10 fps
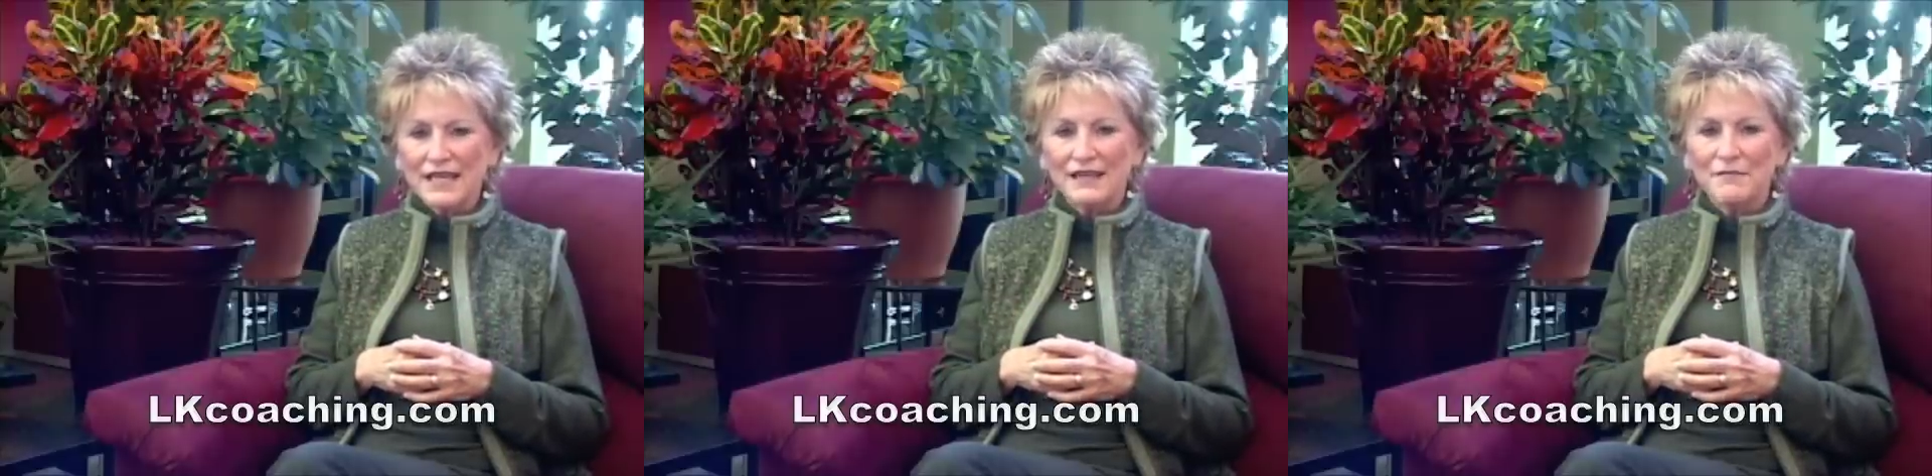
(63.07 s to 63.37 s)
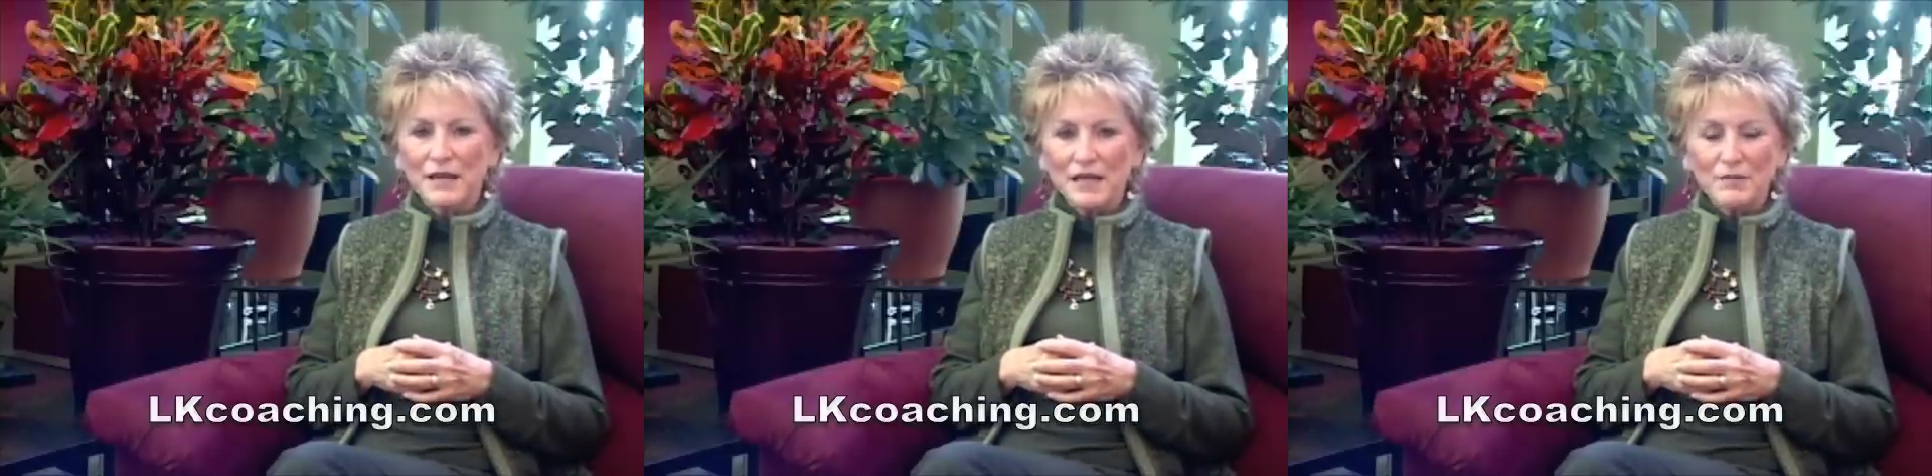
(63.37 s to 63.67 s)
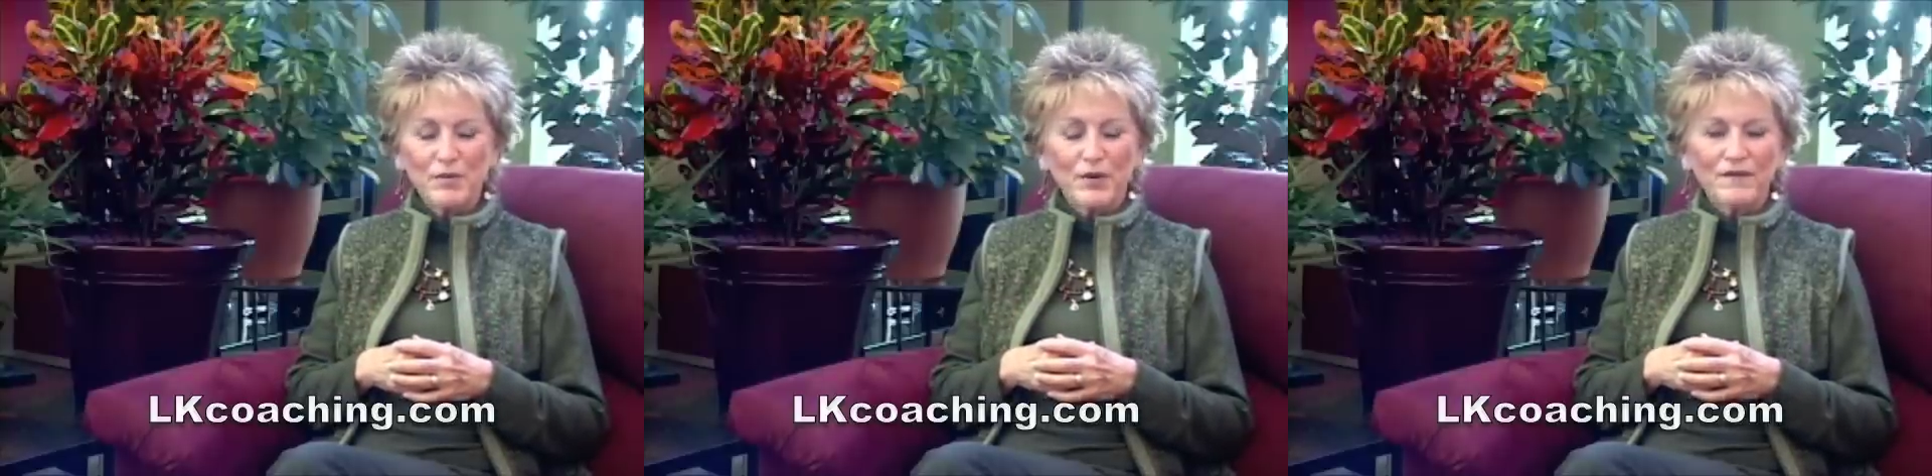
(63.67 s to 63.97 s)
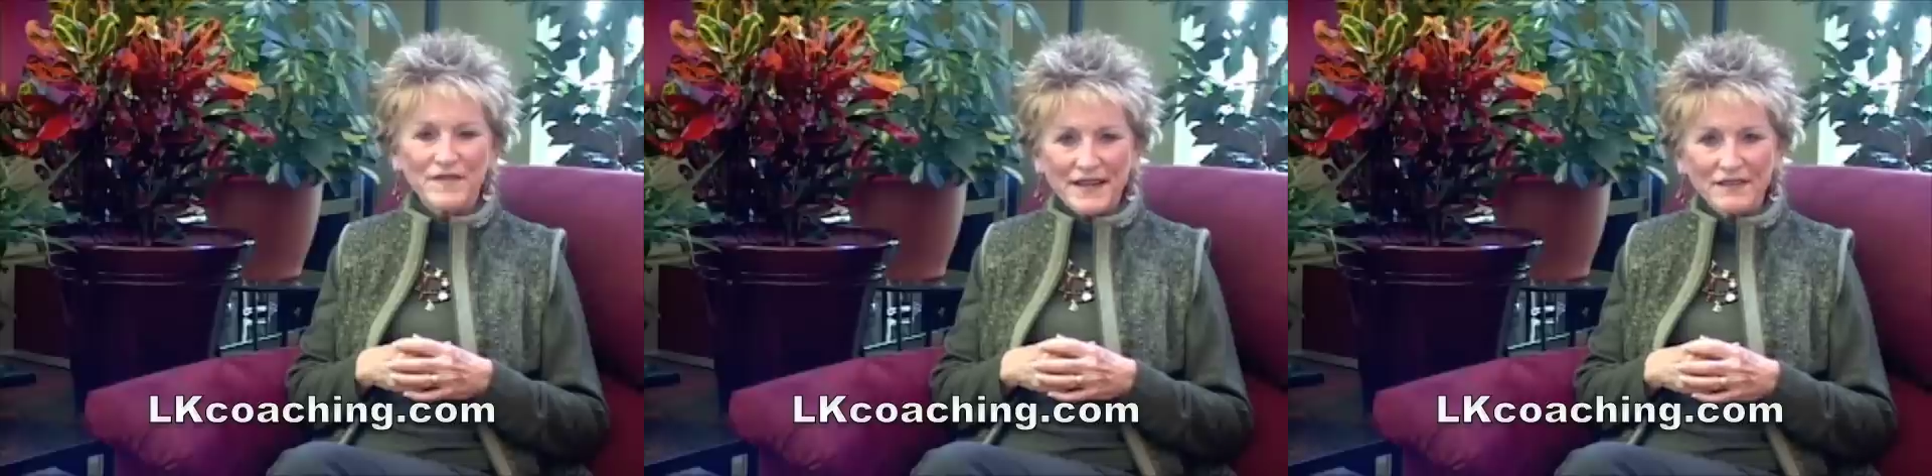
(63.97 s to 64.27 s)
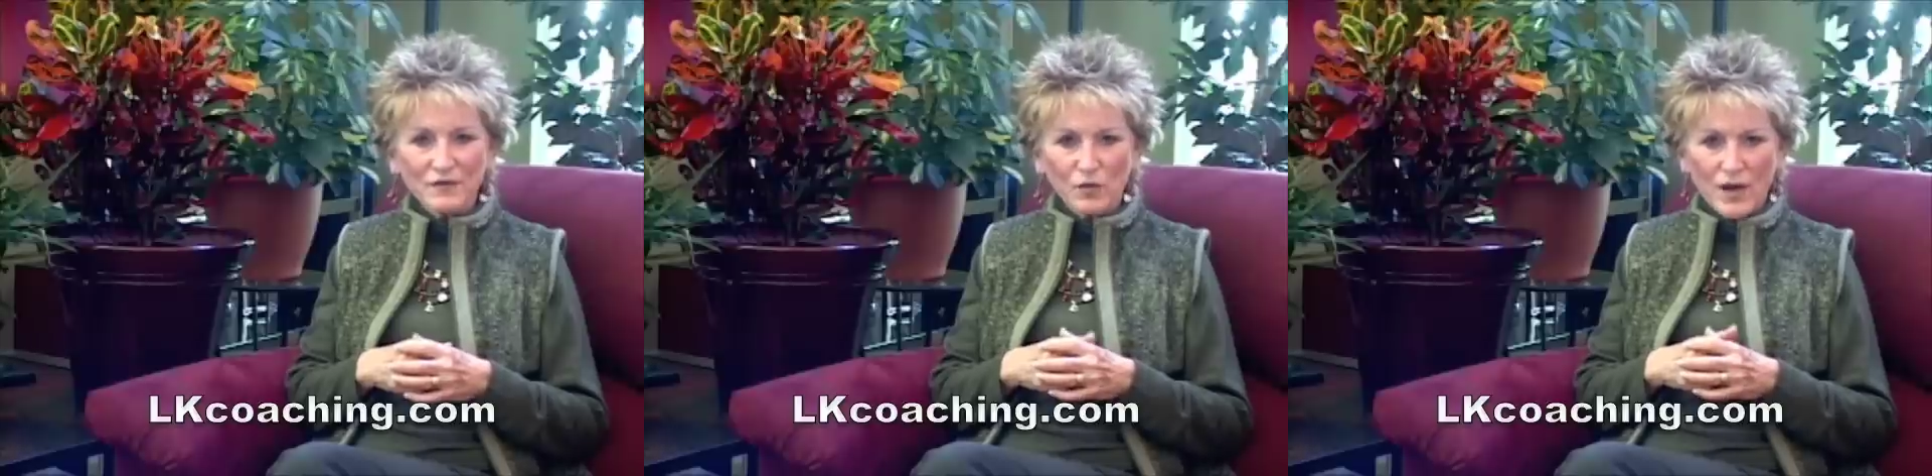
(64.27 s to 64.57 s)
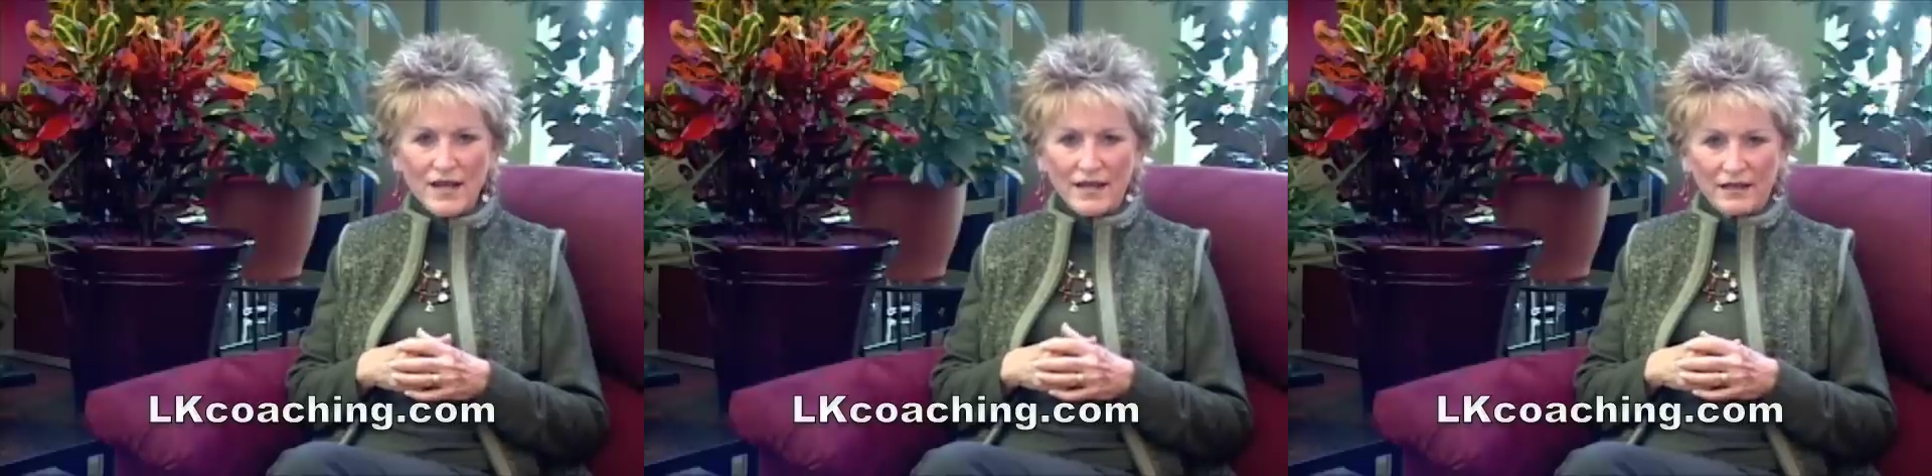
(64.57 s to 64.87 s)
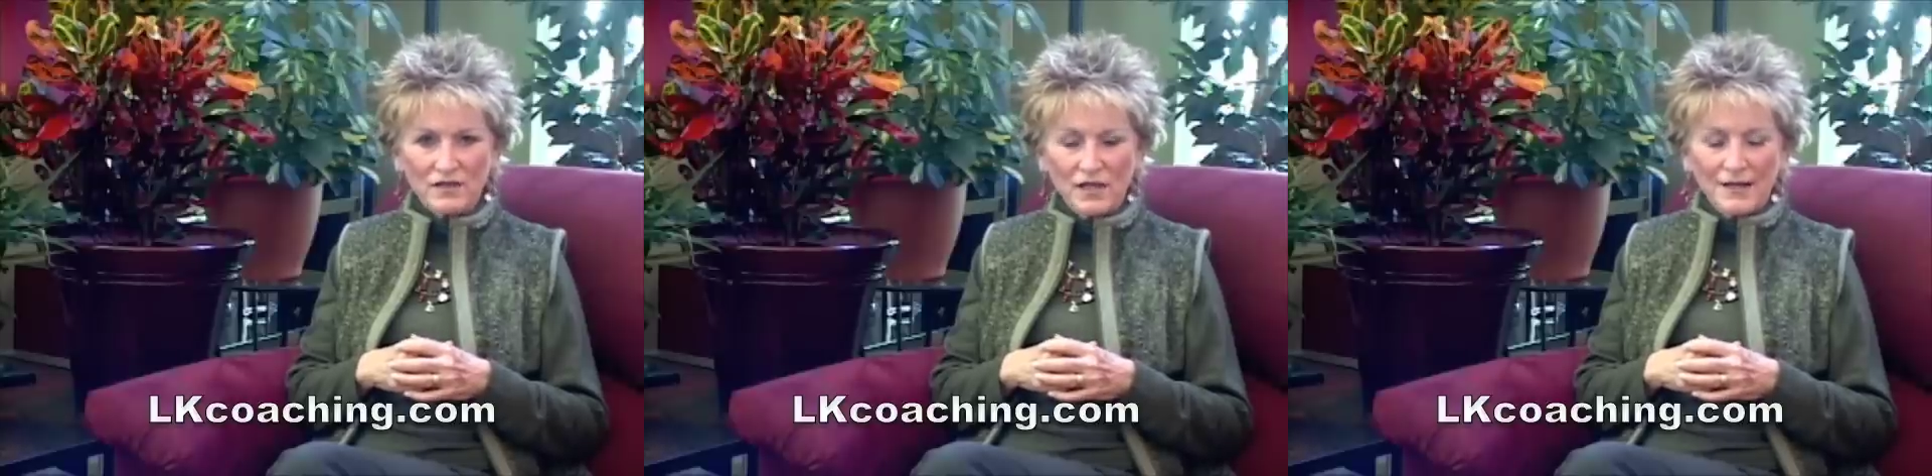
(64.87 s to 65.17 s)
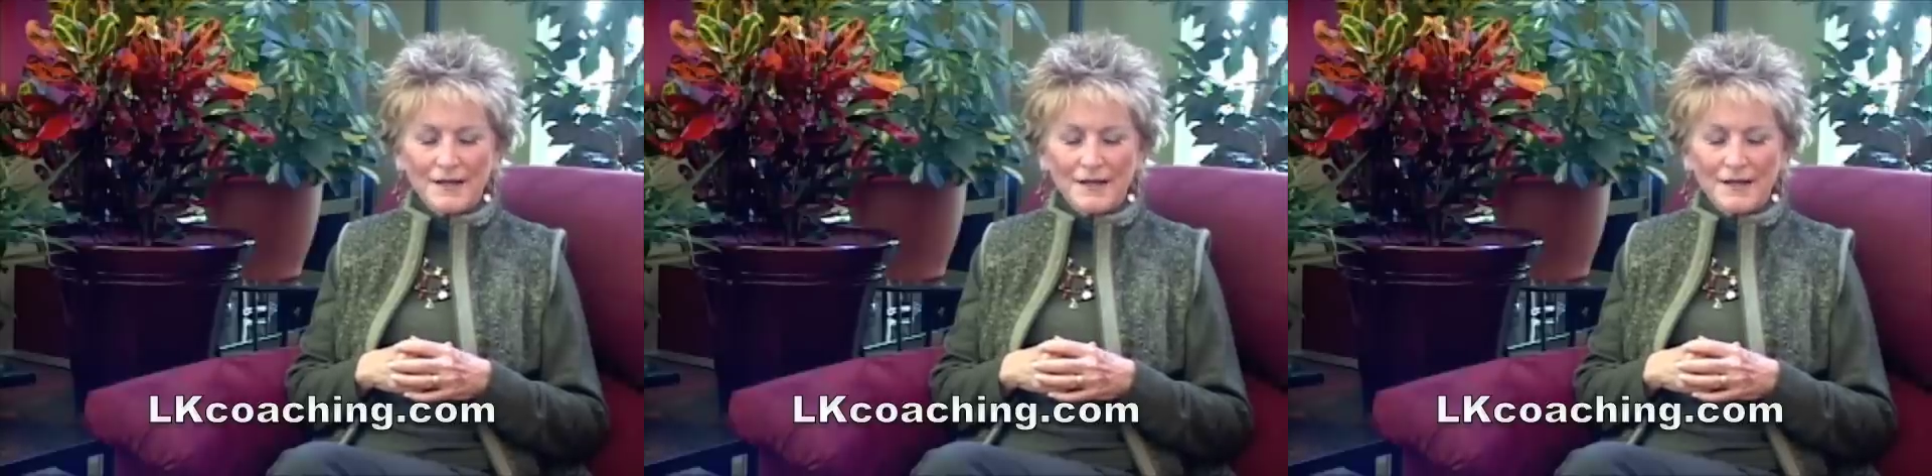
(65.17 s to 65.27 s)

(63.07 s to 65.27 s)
in many profound ways.